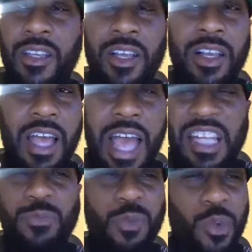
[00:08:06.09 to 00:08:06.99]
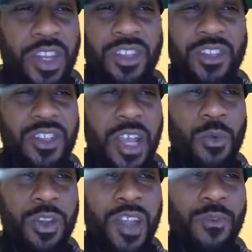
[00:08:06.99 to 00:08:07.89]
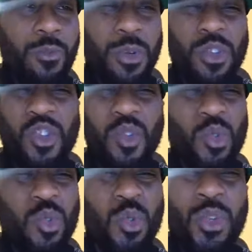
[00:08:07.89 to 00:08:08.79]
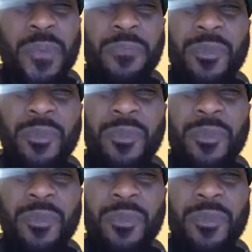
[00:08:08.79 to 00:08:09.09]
uh, aspirations that were never pursued.